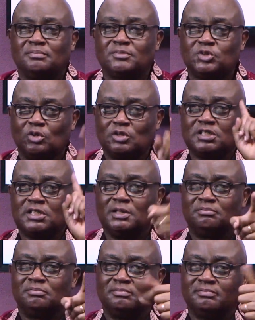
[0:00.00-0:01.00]
Thank
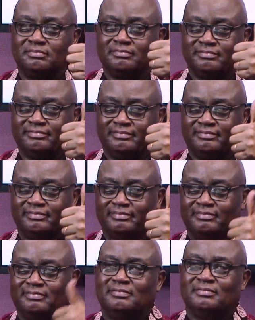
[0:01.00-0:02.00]
you.
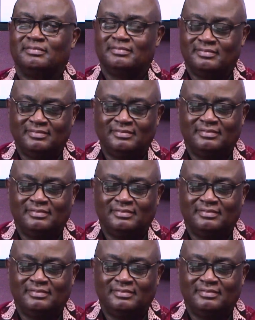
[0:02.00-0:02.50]
Thank you so